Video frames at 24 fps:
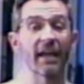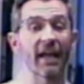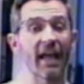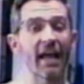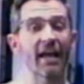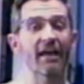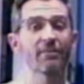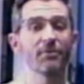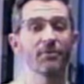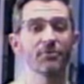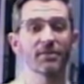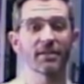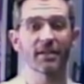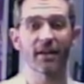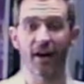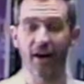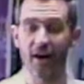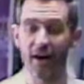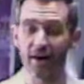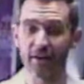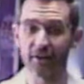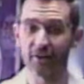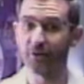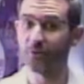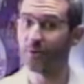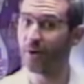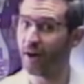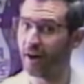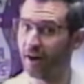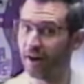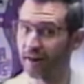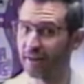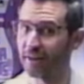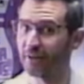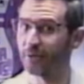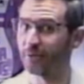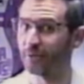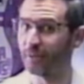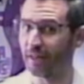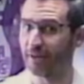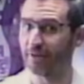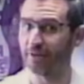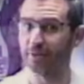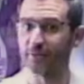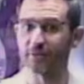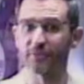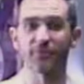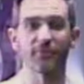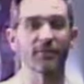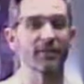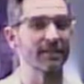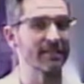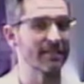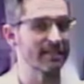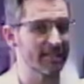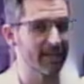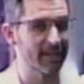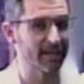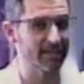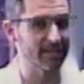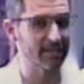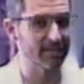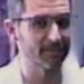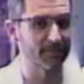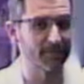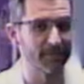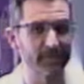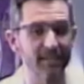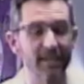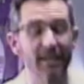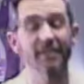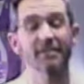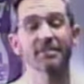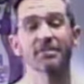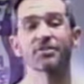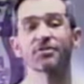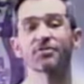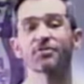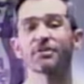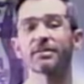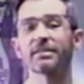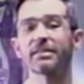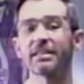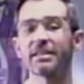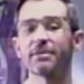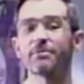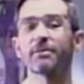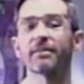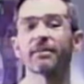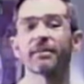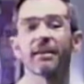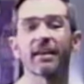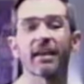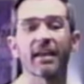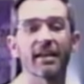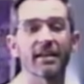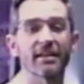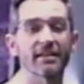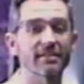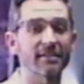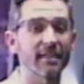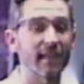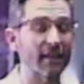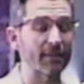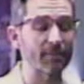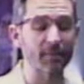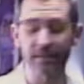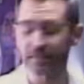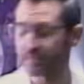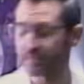And I am using auto audio levels for this scientific test, so we'll see what the gain is like. But